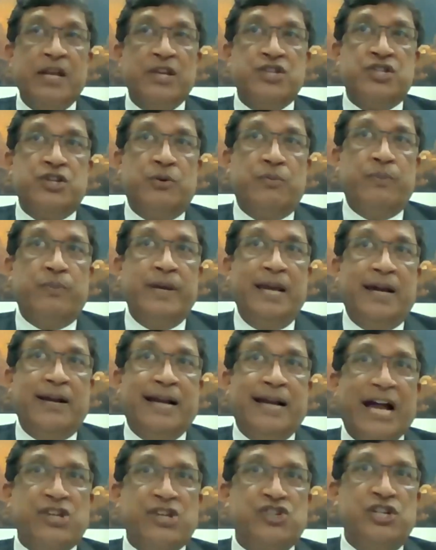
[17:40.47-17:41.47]
So we are
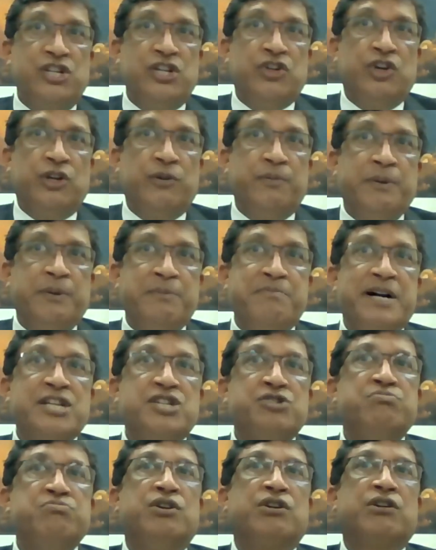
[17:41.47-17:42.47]
actually going to be
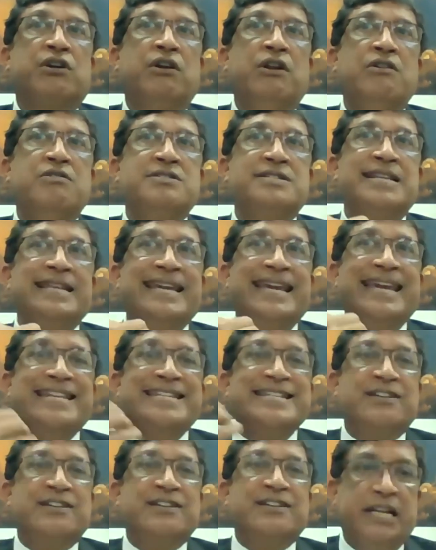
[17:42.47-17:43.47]
much more closely
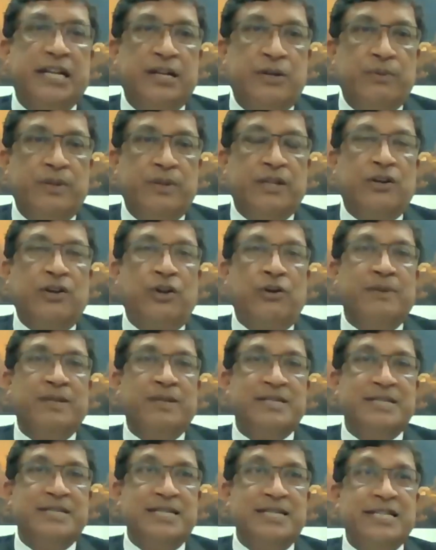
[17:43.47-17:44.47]
integrated with the global
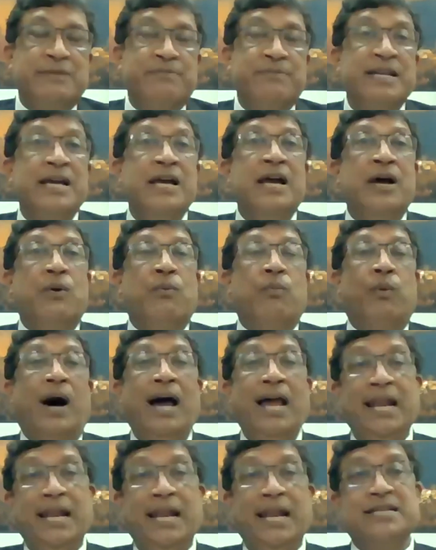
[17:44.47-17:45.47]
system,
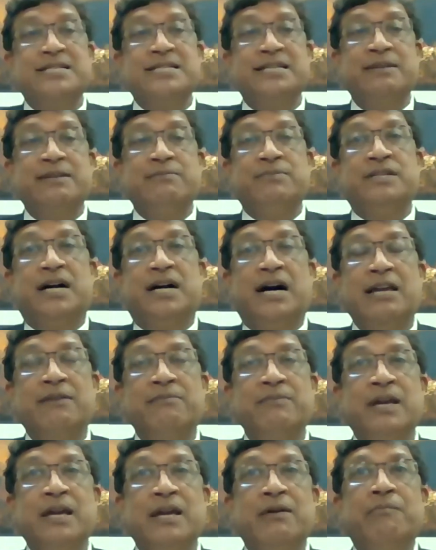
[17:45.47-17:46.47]
while at the same
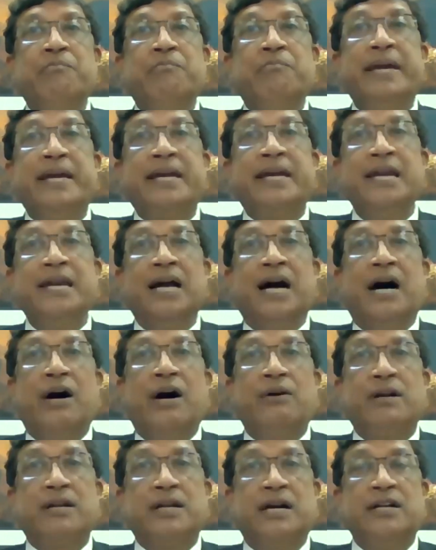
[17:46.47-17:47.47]
time, making
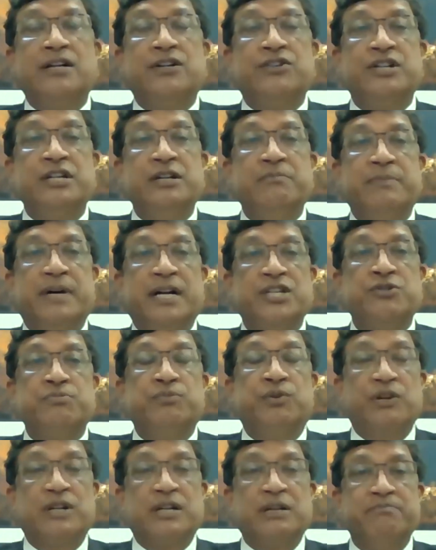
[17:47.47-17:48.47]
our country much
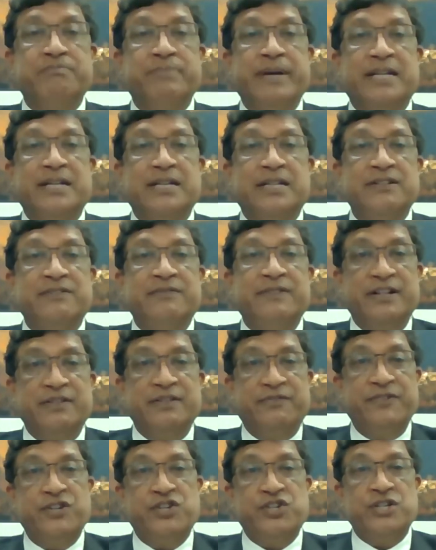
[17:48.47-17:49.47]
more competitive and
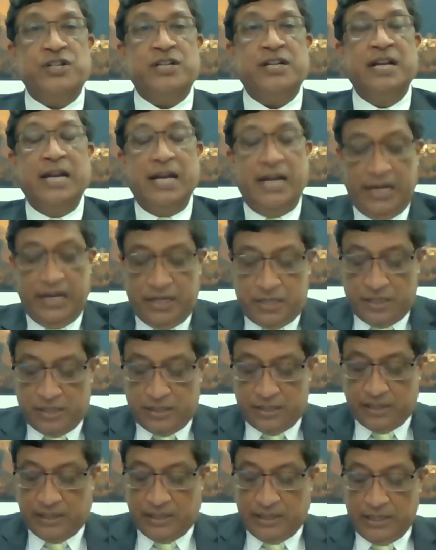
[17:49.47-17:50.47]
efficient
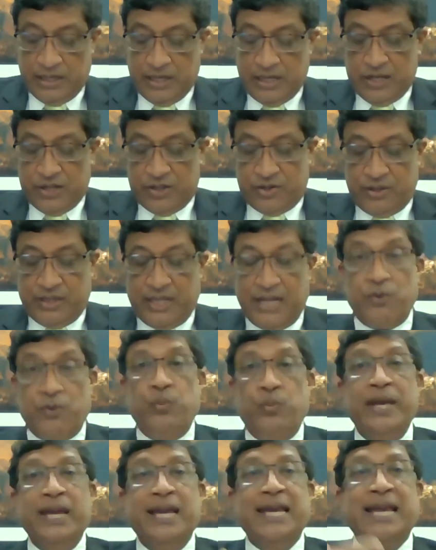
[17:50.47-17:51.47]
internally so that
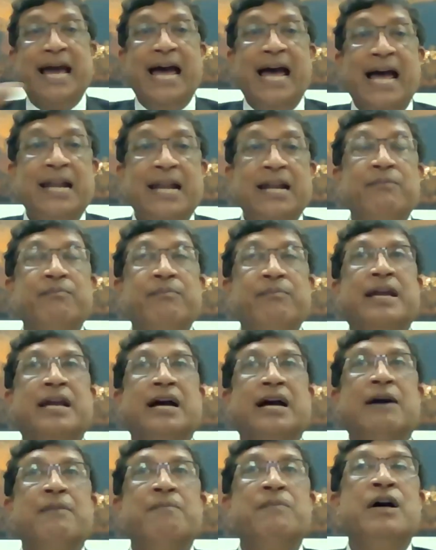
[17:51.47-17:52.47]
we can
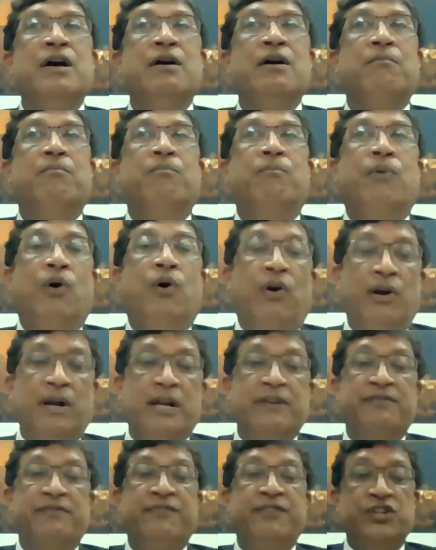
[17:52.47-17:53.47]
become more
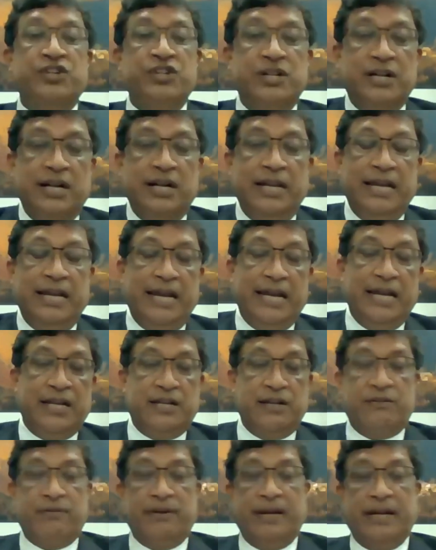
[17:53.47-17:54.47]
efficiently
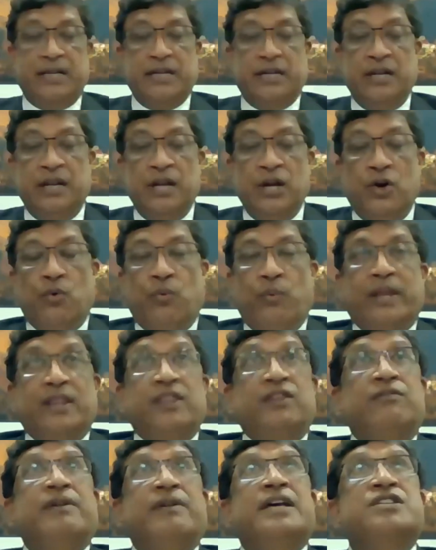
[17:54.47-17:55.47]
integrated with
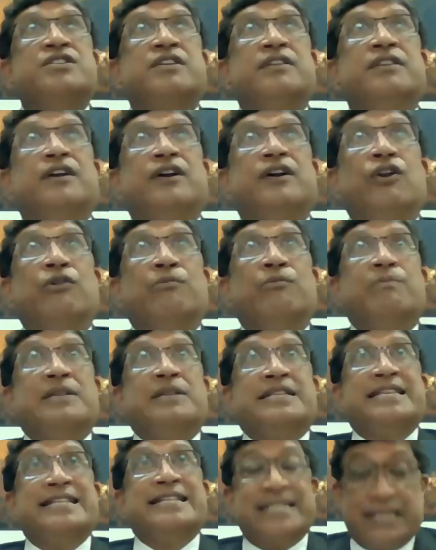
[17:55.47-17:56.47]
the rest of the
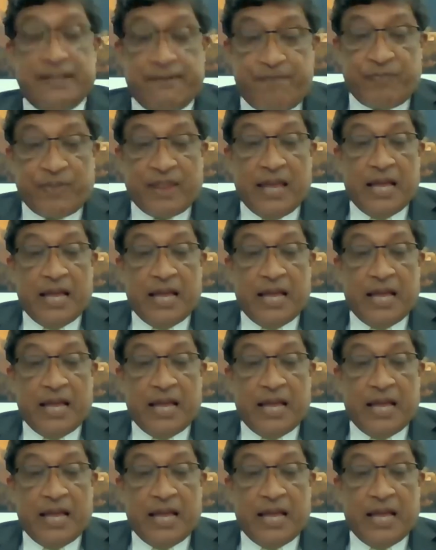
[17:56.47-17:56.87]
global system.